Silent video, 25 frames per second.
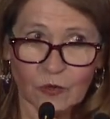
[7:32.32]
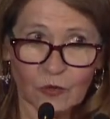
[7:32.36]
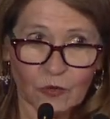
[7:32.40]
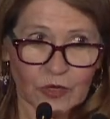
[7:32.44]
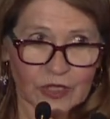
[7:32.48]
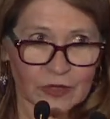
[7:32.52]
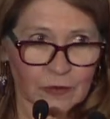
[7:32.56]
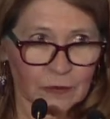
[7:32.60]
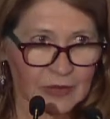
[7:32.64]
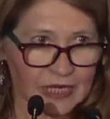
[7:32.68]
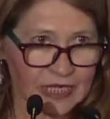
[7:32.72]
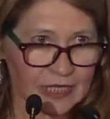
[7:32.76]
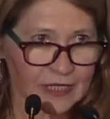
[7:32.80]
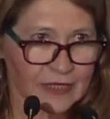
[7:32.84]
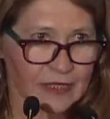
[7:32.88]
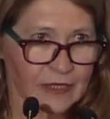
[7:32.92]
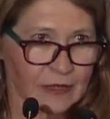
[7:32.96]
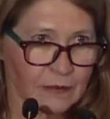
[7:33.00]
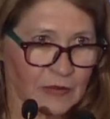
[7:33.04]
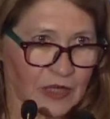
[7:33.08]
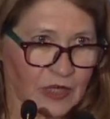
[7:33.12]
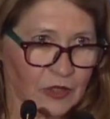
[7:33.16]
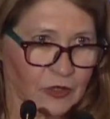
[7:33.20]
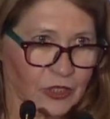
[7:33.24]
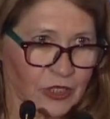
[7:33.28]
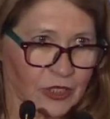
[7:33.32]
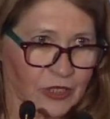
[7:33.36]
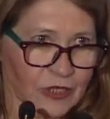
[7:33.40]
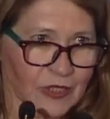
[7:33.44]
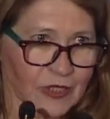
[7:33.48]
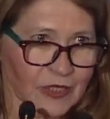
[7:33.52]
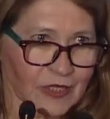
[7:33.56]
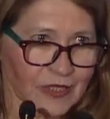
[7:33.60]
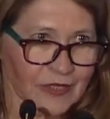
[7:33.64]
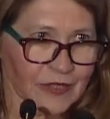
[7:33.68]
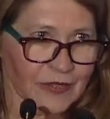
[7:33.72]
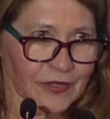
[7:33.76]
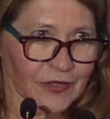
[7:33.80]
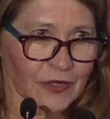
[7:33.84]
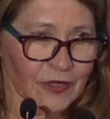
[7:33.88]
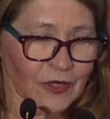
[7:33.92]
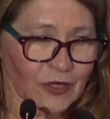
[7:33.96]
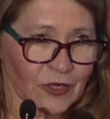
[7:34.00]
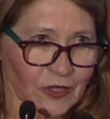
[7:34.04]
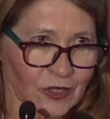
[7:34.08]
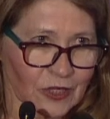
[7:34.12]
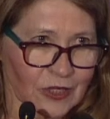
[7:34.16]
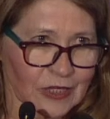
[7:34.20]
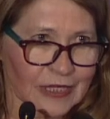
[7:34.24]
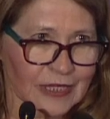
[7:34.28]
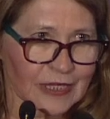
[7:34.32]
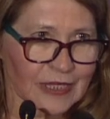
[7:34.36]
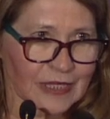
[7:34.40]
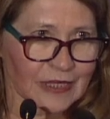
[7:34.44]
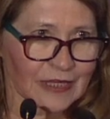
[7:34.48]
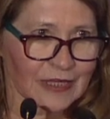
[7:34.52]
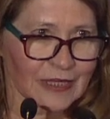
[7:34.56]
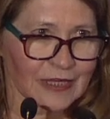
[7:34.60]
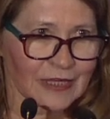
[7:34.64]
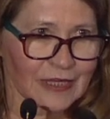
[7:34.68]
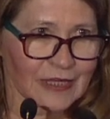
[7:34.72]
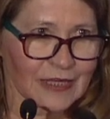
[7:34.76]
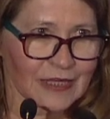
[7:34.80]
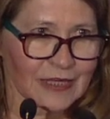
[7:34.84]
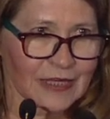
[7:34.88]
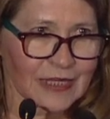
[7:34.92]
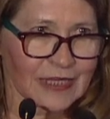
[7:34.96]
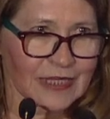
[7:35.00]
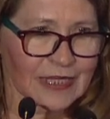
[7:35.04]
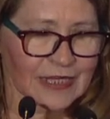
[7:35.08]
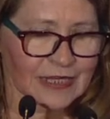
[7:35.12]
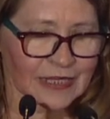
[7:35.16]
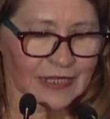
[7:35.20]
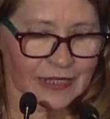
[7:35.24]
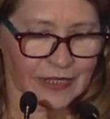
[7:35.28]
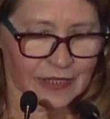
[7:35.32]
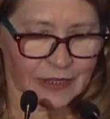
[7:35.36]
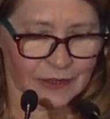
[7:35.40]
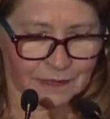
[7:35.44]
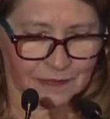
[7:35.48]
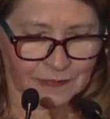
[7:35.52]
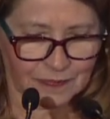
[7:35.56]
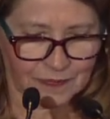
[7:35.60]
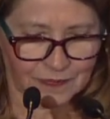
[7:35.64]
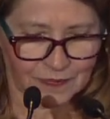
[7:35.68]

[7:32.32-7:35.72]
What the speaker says: with mixed emotions early this year.